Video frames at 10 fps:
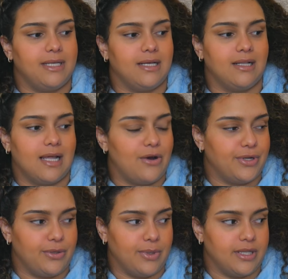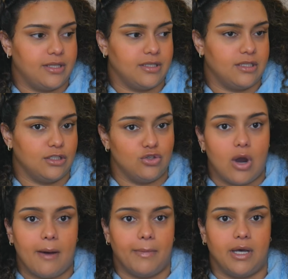clouded with the
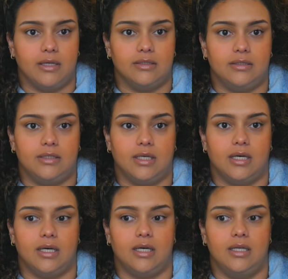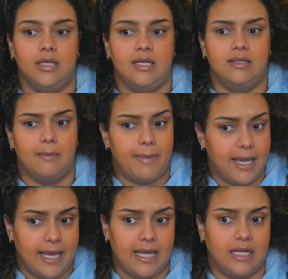drama, the
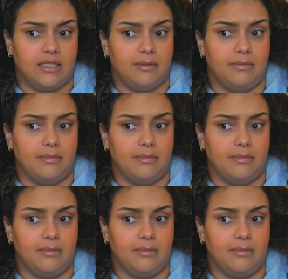pain,